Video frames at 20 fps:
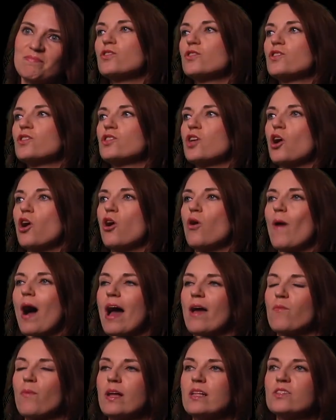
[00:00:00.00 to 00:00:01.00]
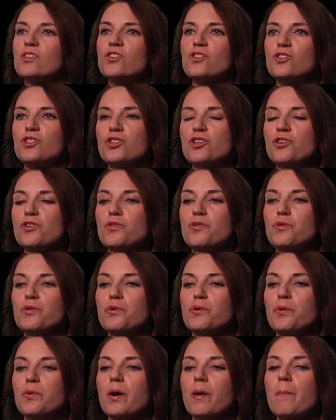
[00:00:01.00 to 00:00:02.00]
So I went
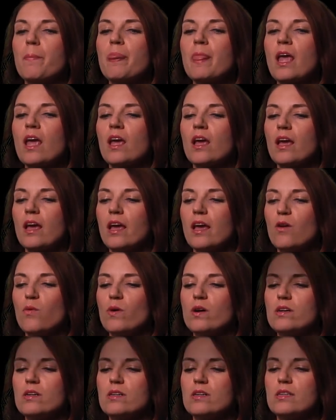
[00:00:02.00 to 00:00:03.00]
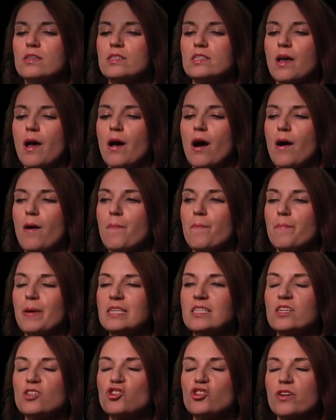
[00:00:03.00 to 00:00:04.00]
to, it was
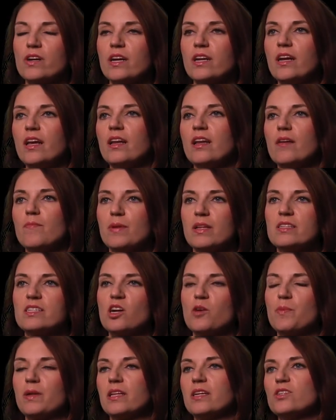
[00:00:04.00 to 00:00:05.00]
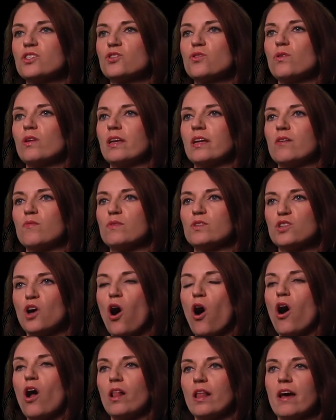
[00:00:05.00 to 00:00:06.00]
basic training and military police school, and it was
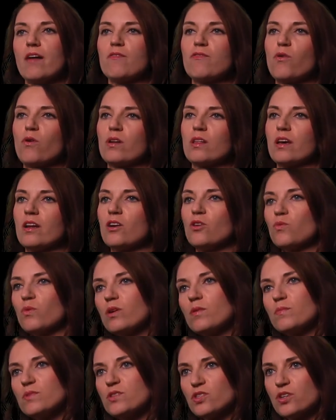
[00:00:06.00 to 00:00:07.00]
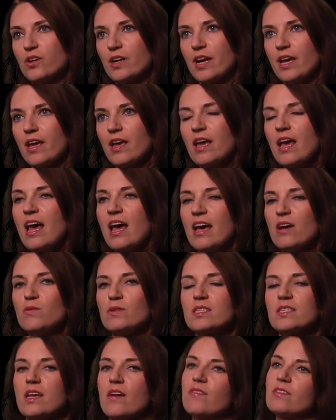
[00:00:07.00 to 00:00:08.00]
all at Fort Leonard Wood, Missouri. It
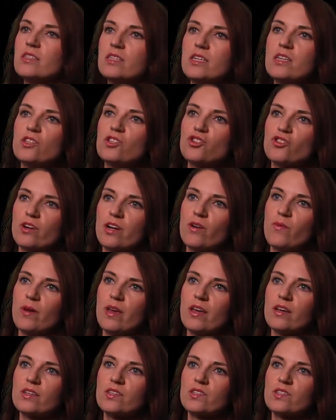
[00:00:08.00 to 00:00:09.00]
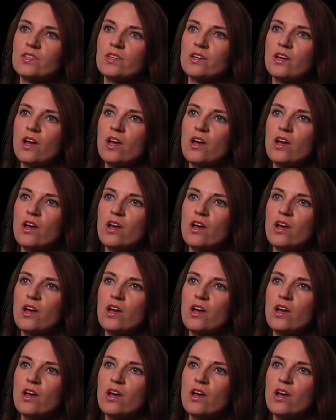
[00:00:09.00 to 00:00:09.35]
was 17 straight weeks.